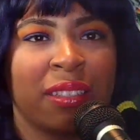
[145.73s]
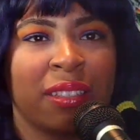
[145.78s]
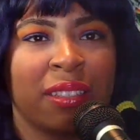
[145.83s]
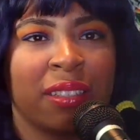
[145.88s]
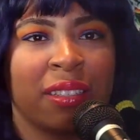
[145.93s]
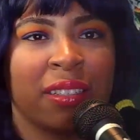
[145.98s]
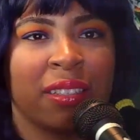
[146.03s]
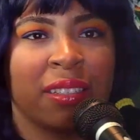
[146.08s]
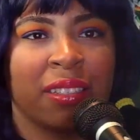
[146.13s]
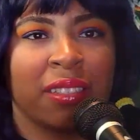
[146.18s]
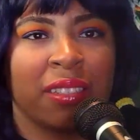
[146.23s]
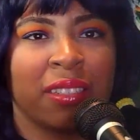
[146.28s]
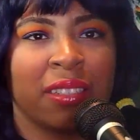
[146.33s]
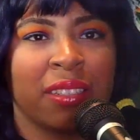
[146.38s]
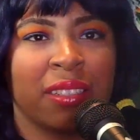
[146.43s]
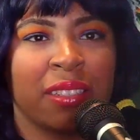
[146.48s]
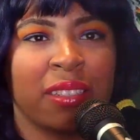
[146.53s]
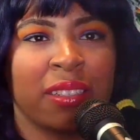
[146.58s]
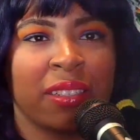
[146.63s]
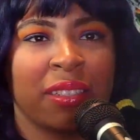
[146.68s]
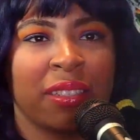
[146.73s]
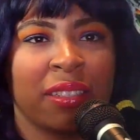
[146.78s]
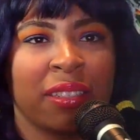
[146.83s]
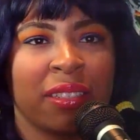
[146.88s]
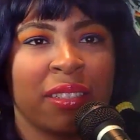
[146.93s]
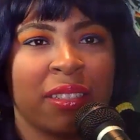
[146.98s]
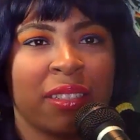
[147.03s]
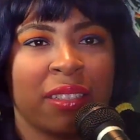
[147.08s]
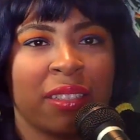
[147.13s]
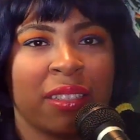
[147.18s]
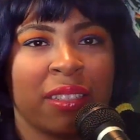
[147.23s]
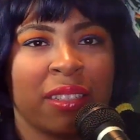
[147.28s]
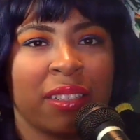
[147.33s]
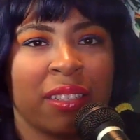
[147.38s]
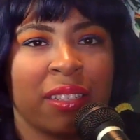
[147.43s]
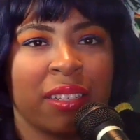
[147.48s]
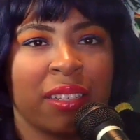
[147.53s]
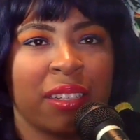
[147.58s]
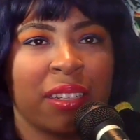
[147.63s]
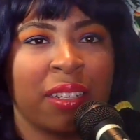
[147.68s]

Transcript: (not speaking)